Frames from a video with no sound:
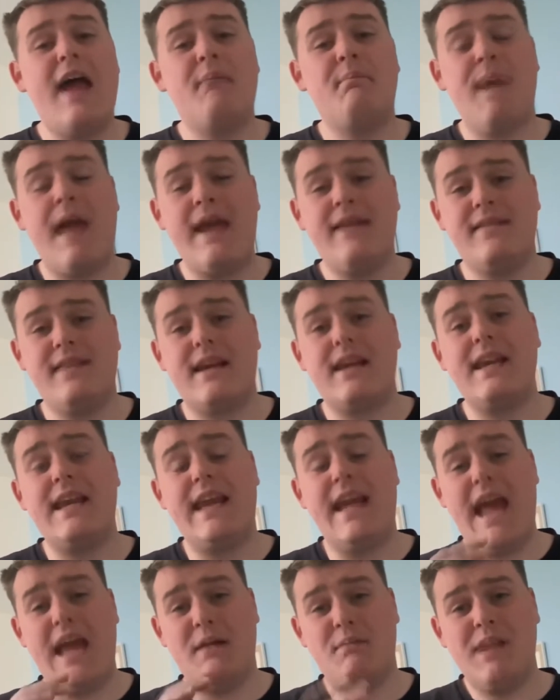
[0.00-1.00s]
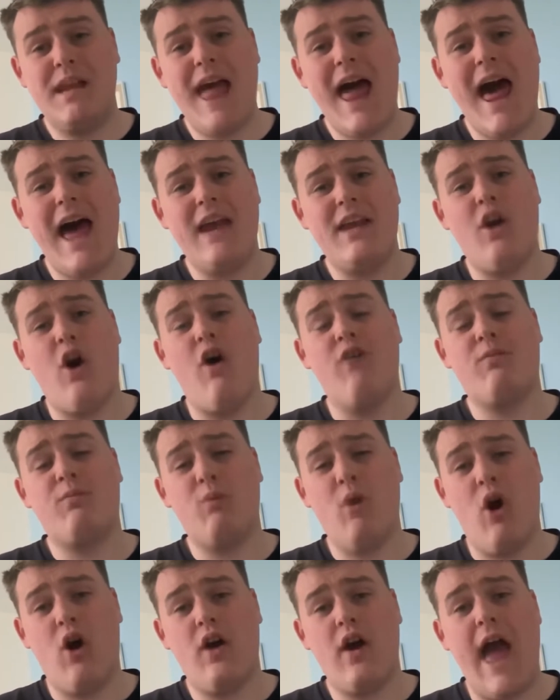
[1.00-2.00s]
basically a plan of
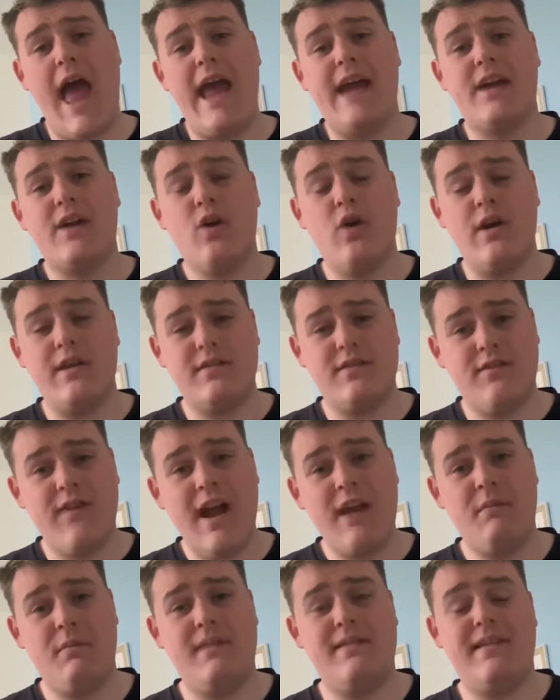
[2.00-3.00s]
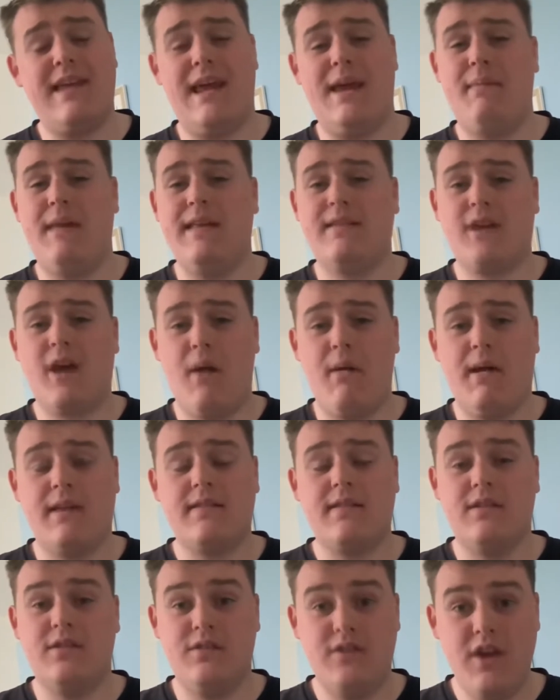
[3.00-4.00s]
what a coin's development team is going
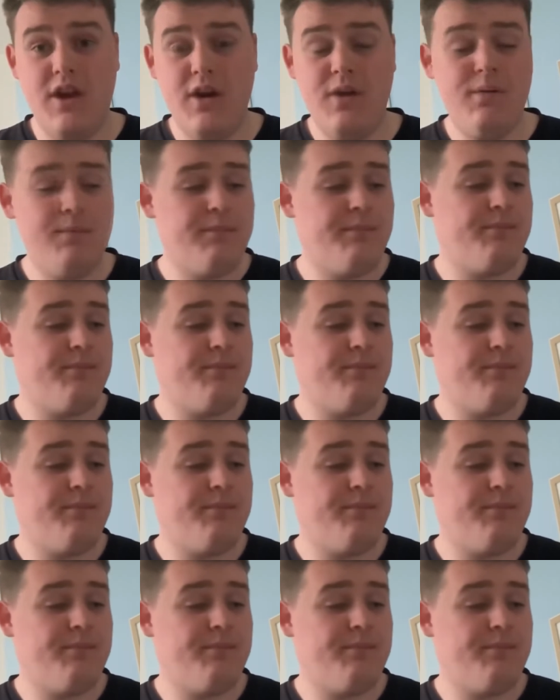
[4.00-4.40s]
to do.